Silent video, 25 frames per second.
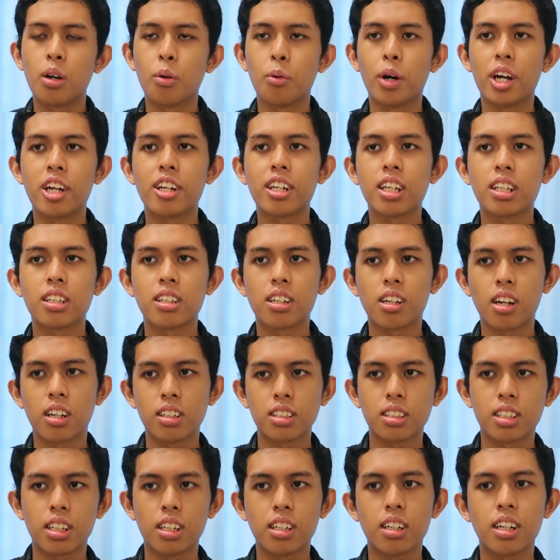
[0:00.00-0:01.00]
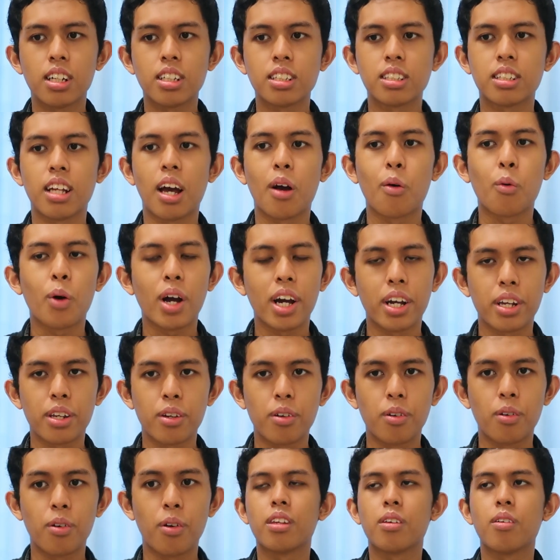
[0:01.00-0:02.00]
what you need to consider is that what
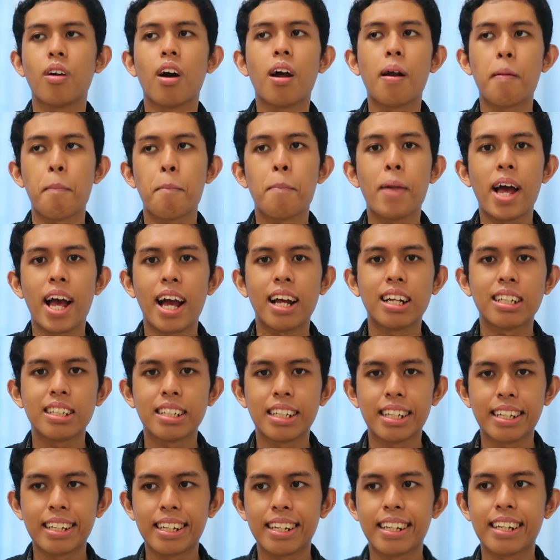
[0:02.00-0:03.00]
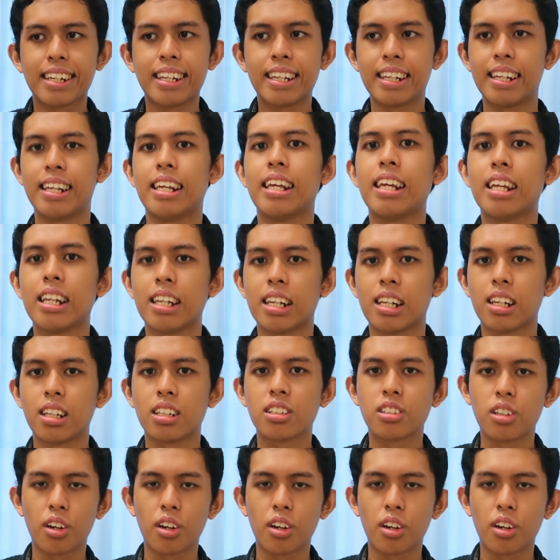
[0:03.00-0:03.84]
you are passionate in.